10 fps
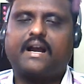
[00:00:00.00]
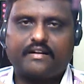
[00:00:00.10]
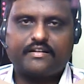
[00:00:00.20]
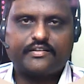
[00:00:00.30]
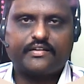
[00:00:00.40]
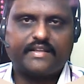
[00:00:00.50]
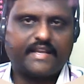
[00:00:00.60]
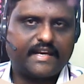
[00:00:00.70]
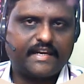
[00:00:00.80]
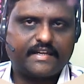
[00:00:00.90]
and also
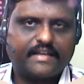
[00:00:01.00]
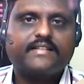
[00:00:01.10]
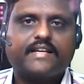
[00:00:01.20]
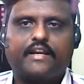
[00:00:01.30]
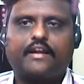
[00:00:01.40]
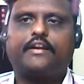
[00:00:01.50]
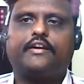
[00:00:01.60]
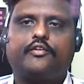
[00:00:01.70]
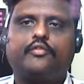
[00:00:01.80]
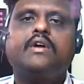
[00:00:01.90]
the editors in order
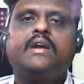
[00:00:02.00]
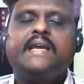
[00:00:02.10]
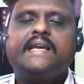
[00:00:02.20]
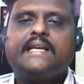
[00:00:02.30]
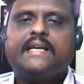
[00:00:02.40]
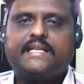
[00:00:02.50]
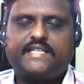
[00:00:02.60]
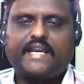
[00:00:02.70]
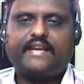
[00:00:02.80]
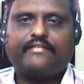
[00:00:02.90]
to
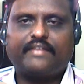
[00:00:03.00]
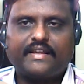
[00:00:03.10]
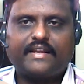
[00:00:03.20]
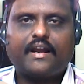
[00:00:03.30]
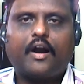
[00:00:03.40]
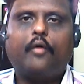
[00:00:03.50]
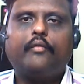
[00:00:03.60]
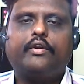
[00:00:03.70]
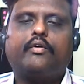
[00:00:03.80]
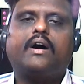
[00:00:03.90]
check whether how you